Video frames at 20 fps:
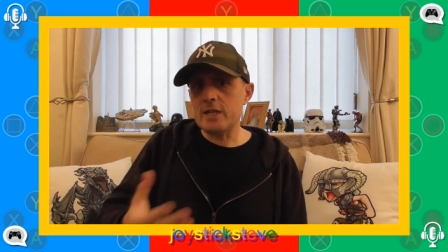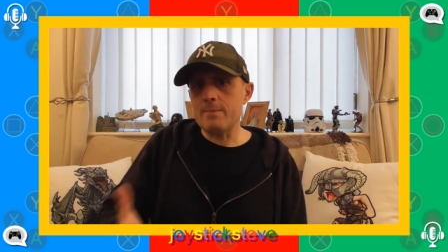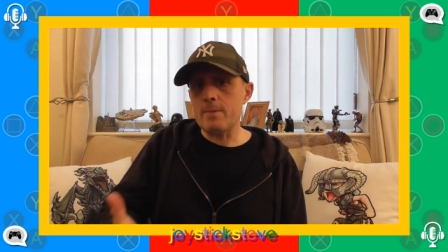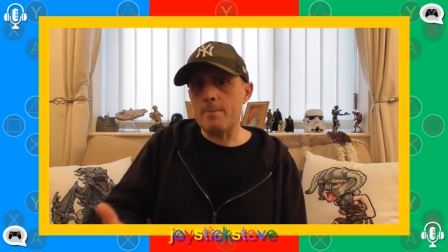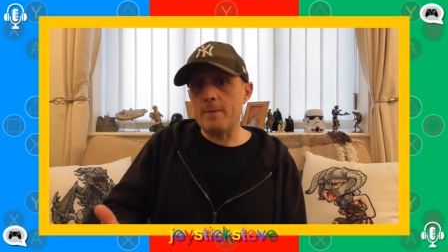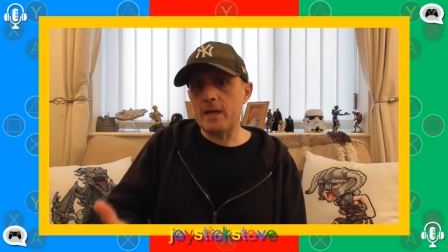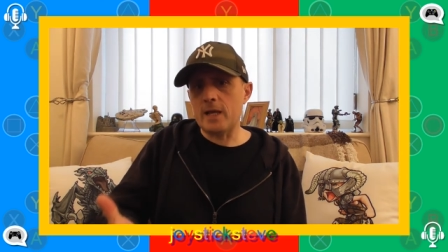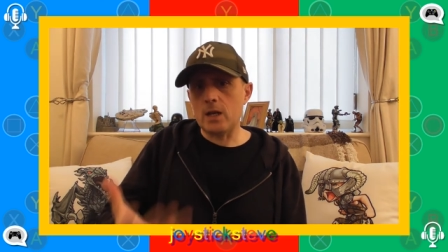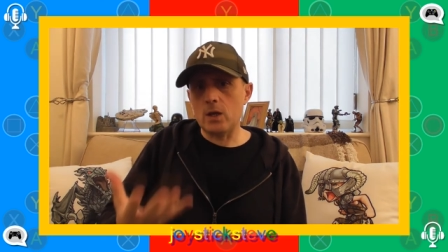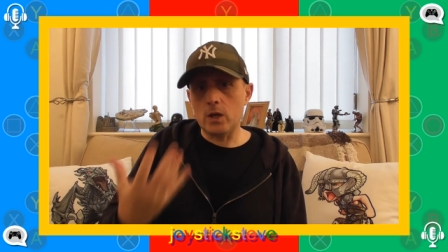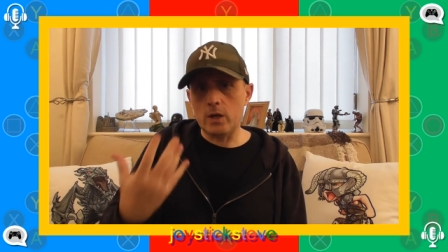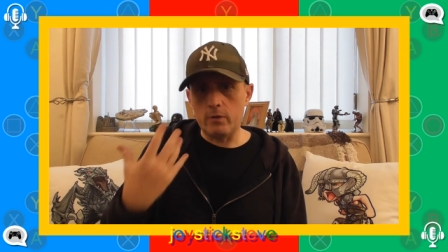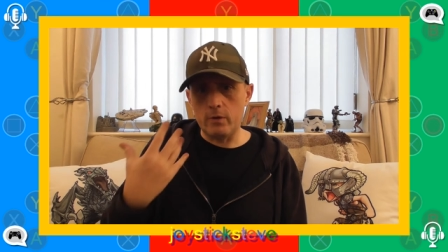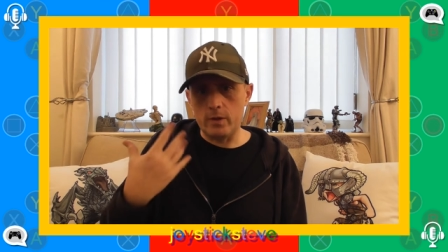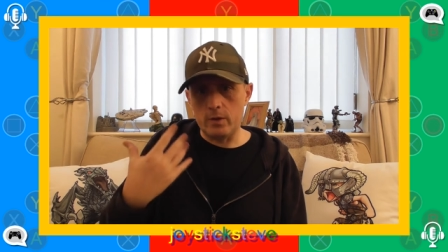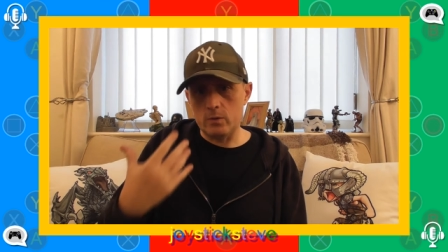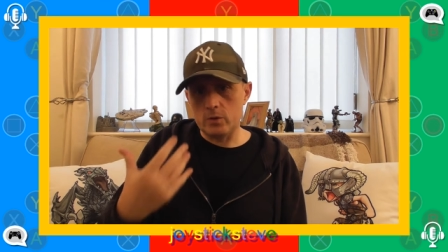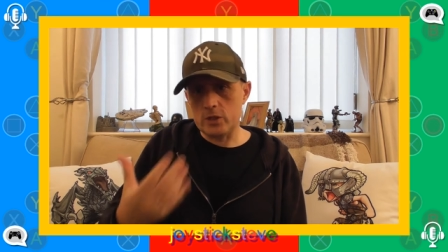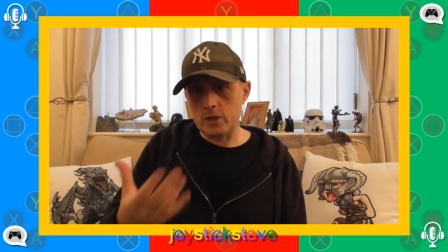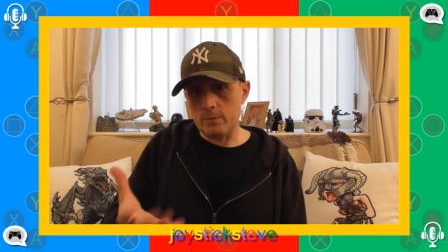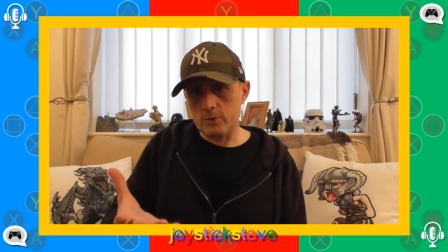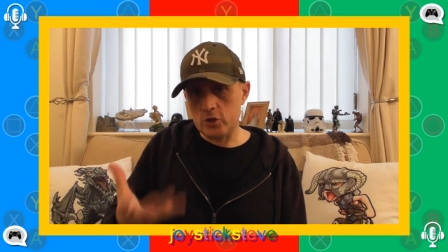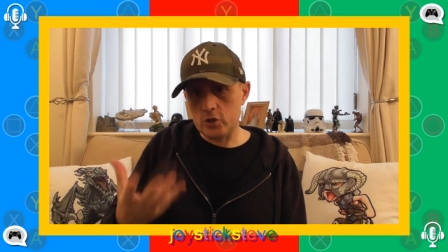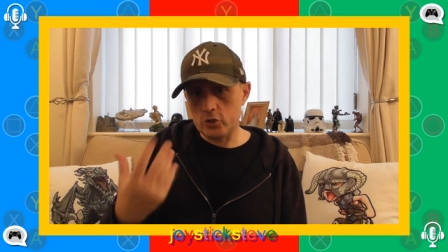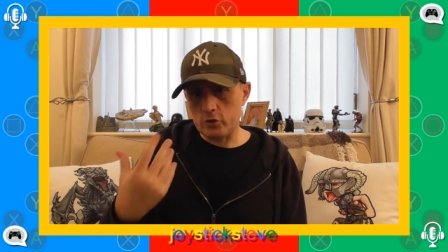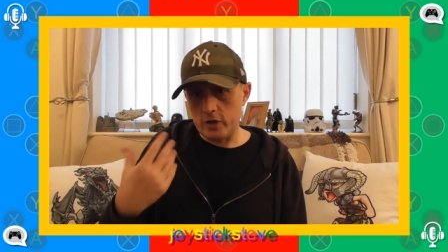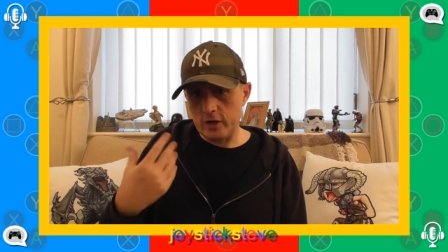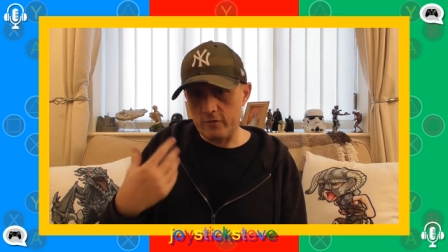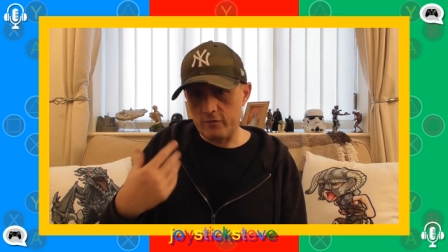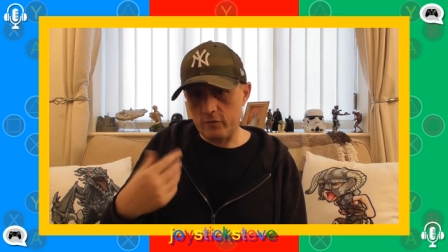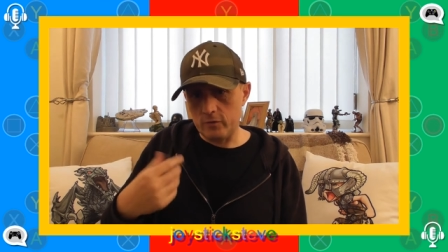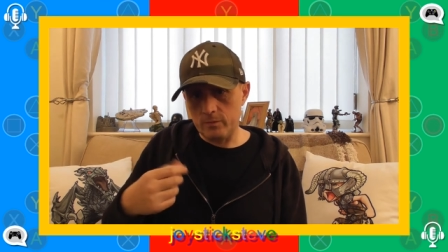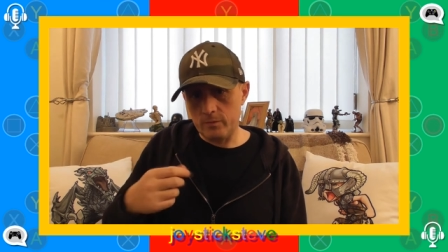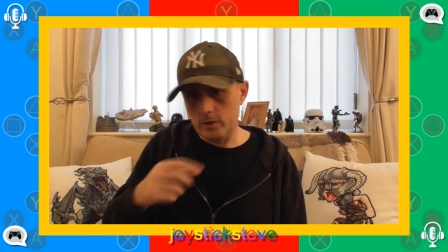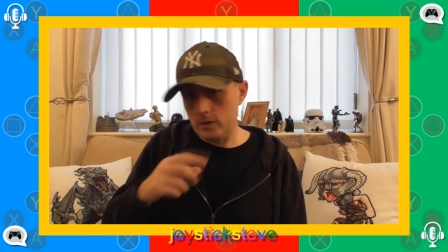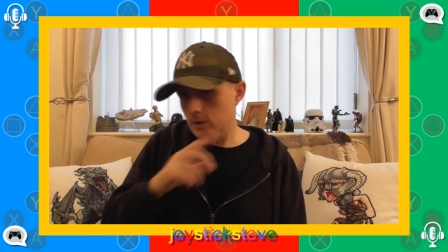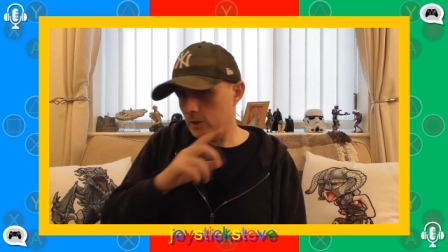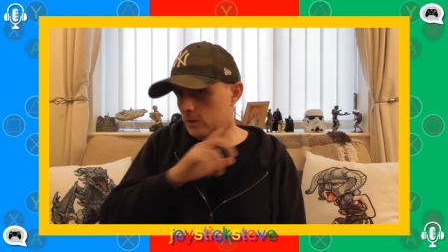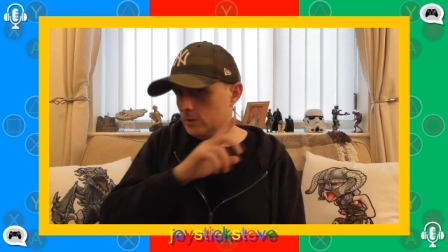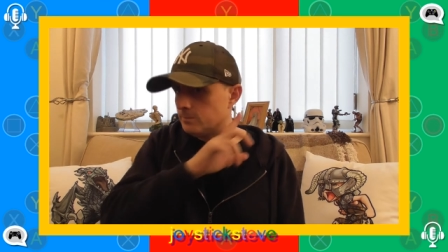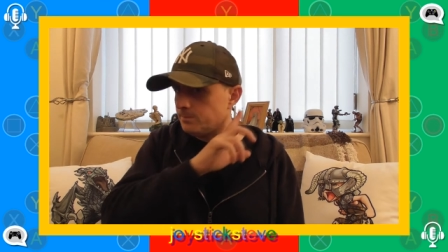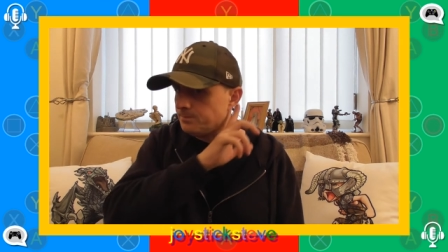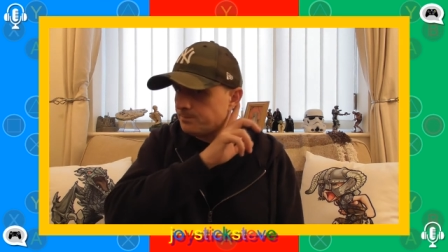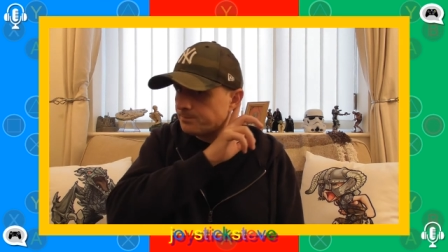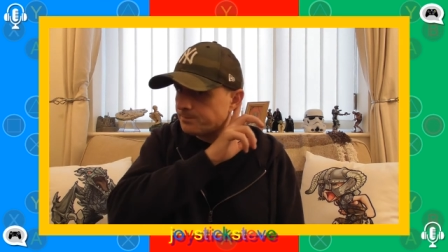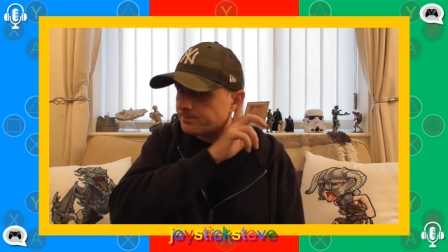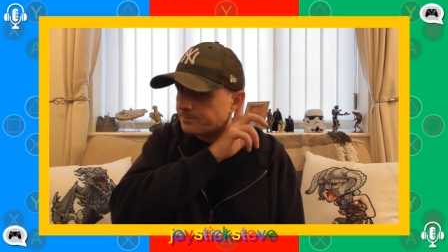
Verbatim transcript: seem a bit clearer that it was coming straight from the